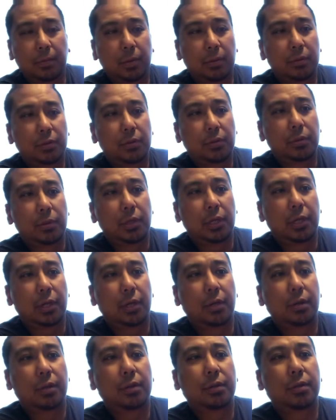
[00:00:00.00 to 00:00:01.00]
those two
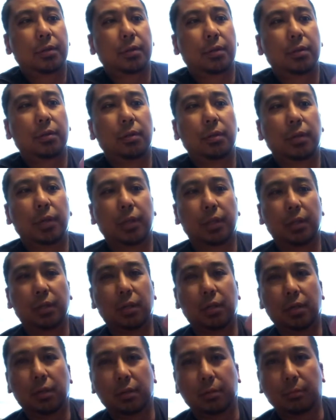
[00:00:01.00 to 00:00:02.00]
years, including
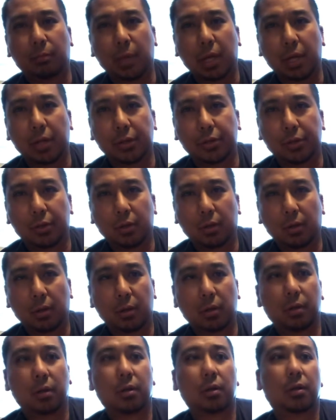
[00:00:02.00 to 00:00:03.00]
the manager
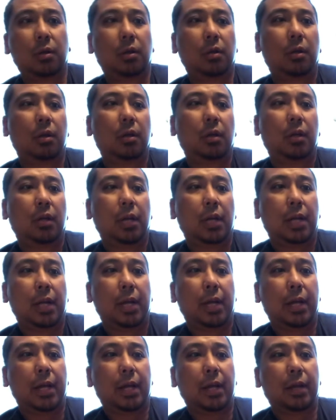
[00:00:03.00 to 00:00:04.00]

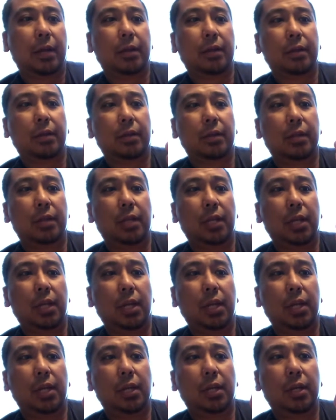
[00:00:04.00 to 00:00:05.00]
and
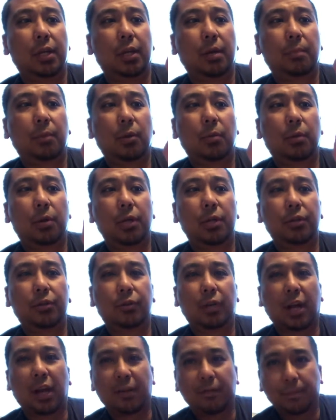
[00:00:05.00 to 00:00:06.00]
the number one
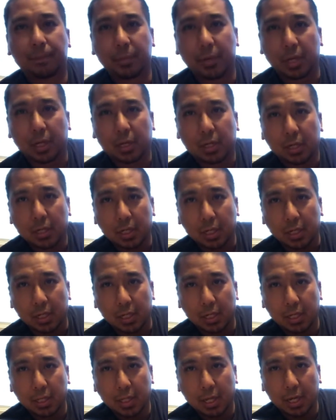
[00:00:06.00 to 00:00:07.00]
draft pick,
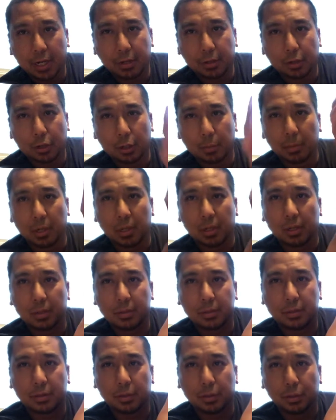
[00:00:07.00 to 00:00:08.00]
Eli Grba.
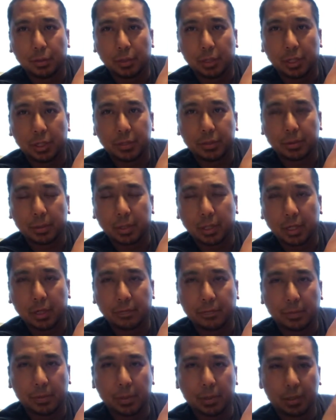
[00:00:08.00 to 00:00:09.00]
So a little history there
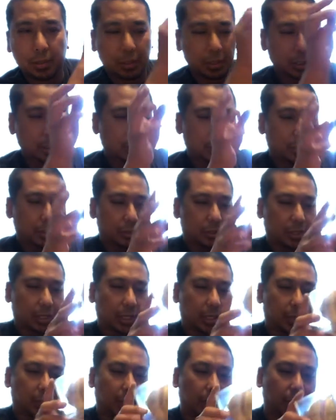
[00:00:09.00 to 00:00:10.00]
if you want to
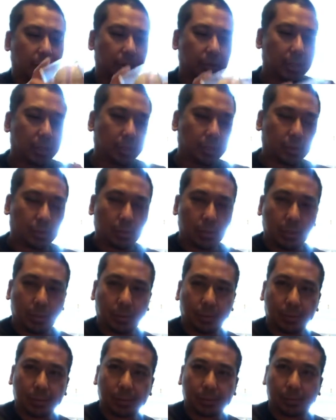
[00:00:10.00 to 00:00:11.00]
check out that little history.
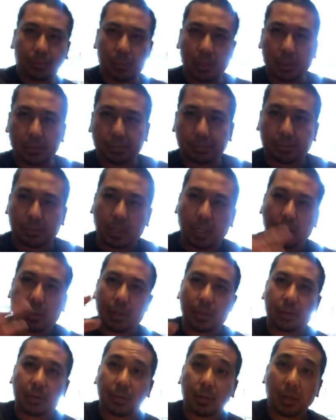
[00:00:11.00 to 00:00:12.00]
But
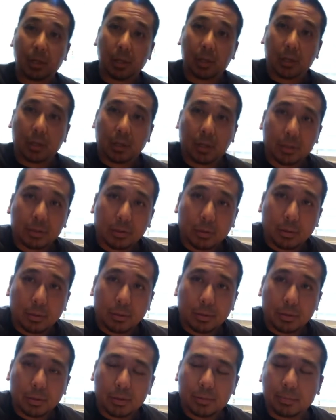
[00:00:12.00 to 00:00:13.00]
anyways, let's go
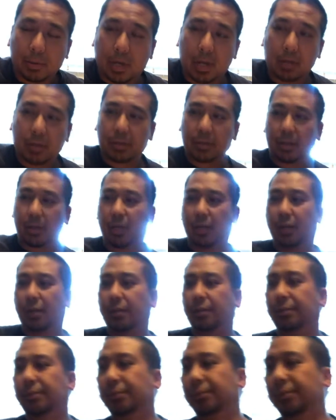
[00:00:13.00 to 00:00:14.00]
through this box here.